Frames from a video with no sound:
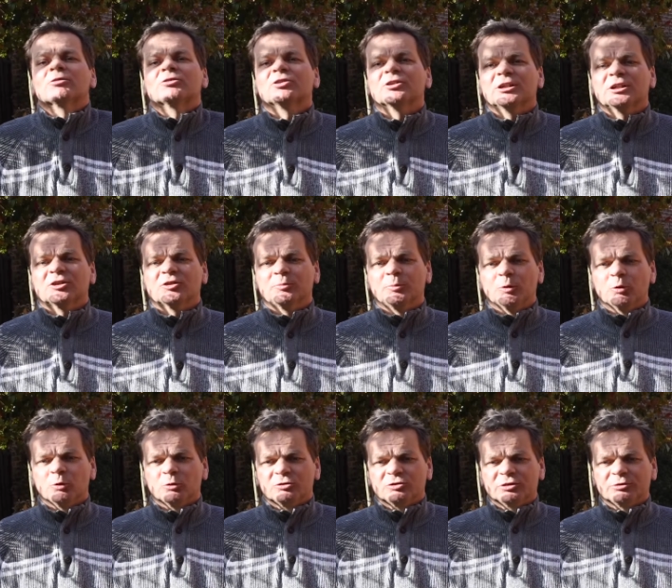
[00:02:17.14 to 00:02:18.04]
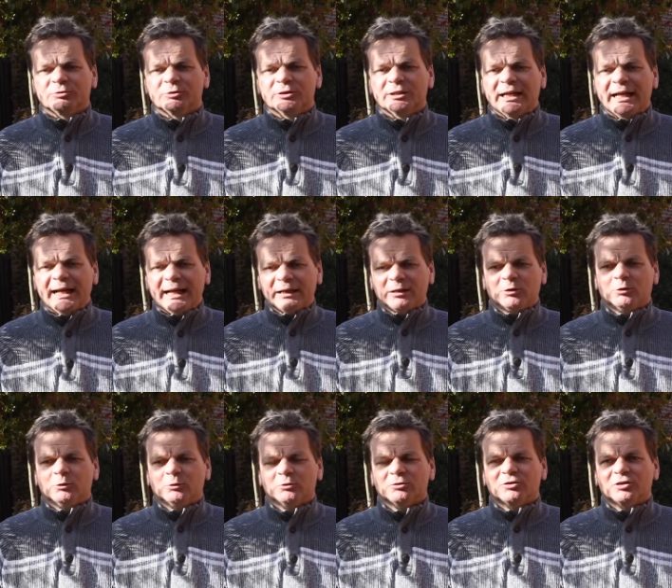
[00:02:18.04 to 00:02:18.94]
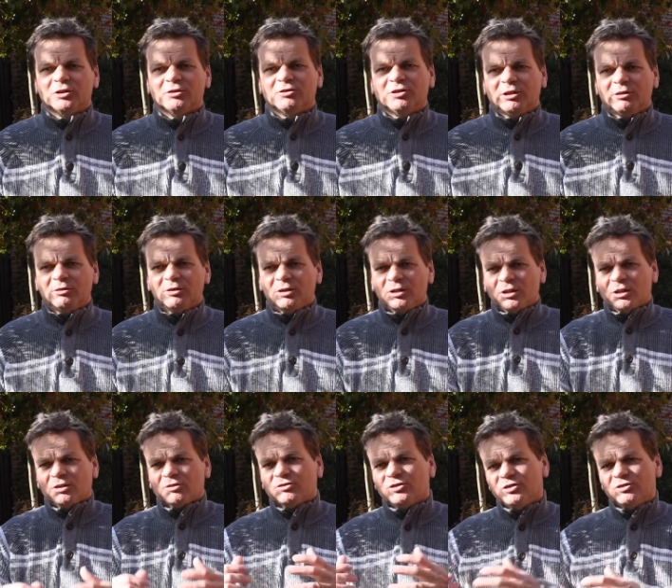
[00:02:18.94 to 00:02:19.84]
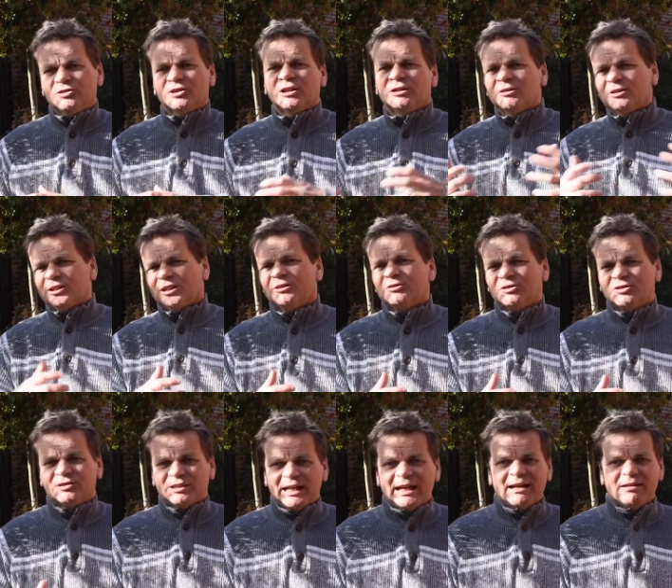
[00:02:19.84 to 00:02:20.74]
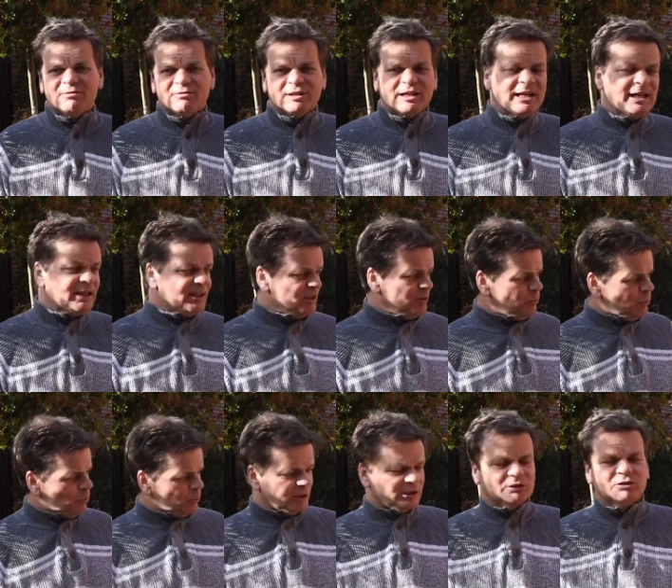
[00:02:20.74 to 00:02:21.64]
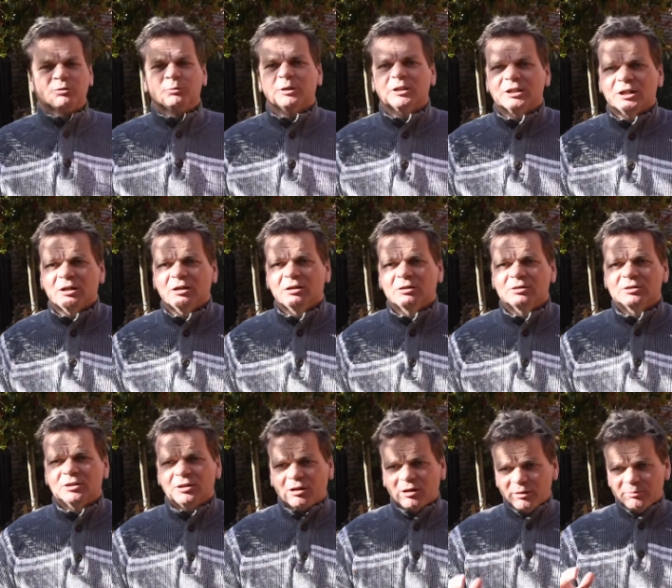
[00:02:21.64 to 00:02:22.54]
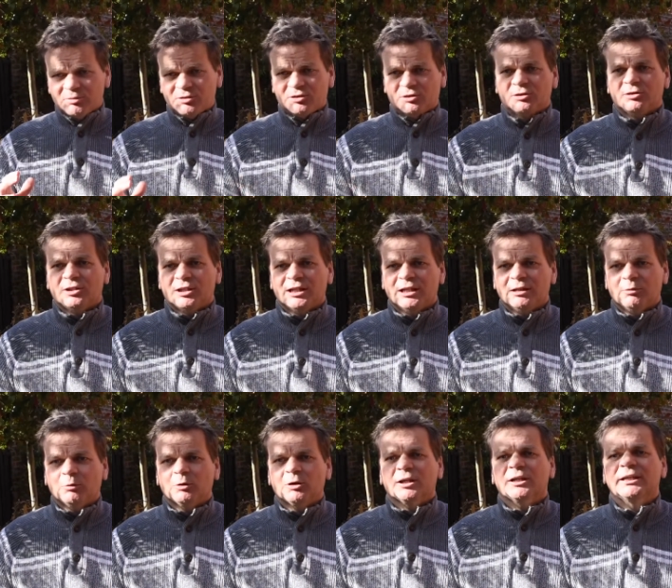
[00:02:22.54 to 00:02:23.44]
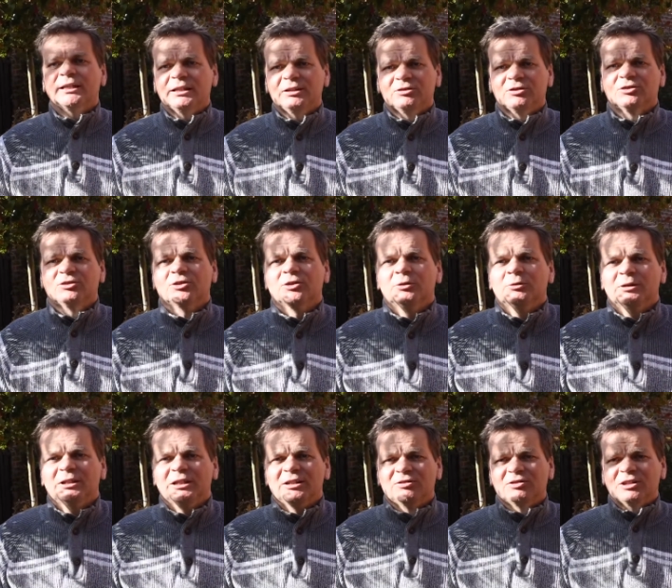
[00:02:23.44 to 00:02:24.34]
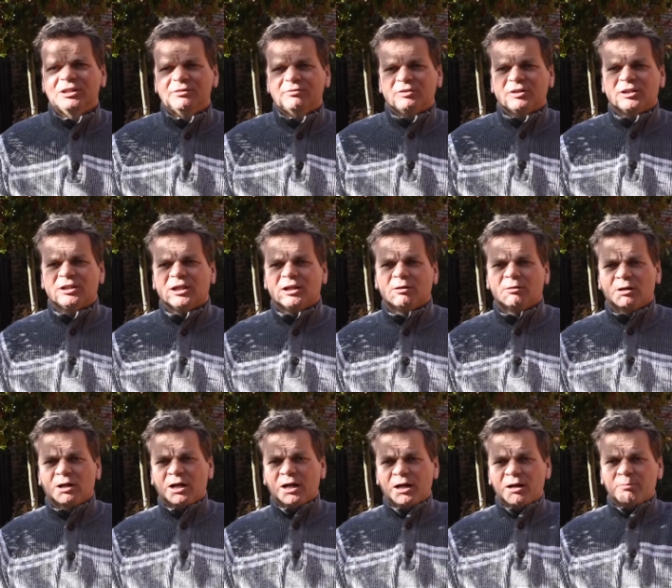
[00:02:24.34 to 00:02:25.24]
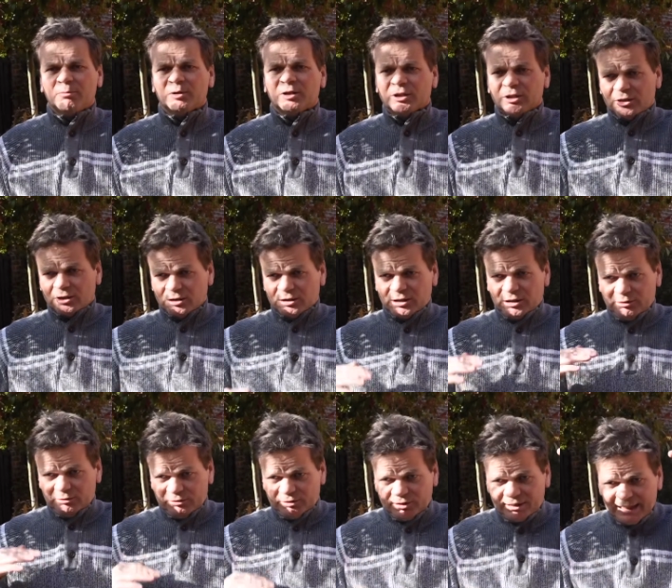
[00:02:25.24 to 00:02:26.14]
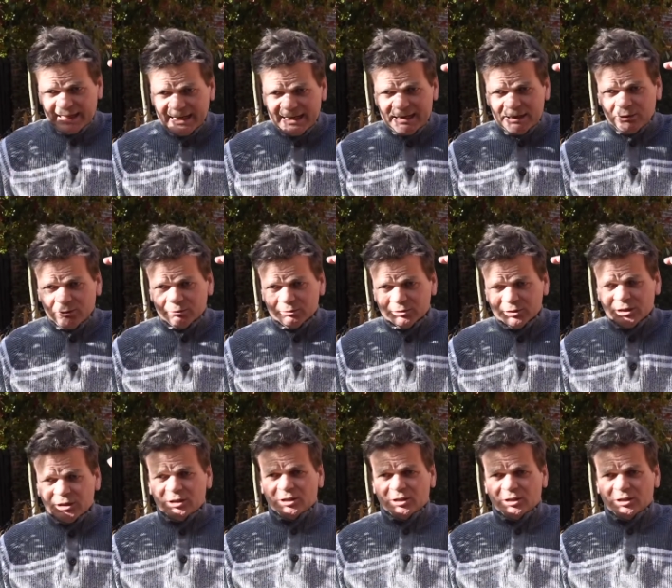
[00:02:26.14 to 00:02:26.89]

to explore different angles. So just don't go stand there. You walk into a garden, I'm stood here. What I need to do is either go up, go down